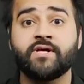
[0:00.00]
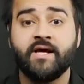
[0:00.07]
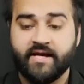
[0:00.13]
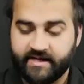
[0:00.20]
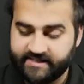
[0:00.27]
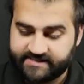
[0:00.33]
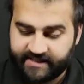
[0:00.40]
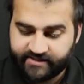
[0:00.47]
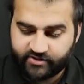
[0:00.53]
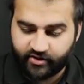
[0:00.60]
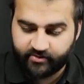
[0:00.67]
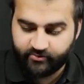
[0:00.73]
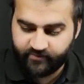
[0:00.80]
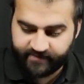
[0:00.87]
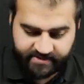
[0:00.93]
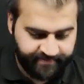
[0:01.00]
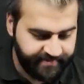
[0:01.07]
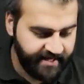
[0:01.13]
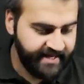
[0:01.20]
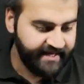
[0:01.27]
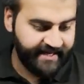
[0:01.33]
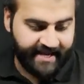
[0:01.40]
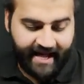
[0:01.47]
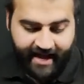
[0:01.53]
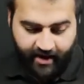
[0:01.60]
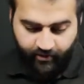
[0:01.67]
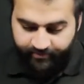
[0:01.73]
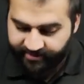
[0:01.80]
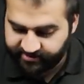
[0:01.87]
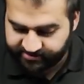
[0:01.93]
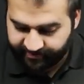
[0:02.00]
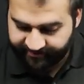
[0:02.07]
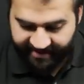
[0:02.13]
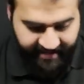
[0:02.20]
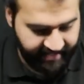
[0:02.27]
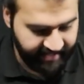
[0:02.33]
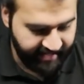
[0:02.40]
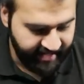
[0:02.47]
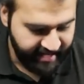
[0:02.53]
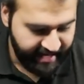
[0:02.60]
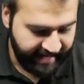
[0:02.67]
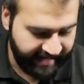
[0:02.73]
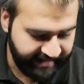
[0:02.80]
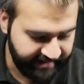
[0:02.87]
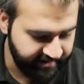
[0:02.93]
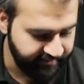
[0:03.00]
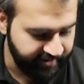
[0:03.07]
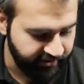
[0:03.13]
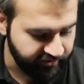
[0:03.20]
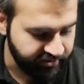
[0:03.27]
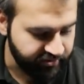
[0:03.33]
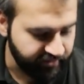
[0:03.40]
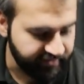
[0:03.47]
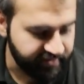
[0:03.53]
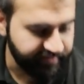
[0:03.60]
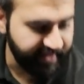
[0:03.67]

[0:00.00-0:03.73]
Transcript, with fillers: Yeah. Because Dan's got to move into now because I'm here and in the middle, sort of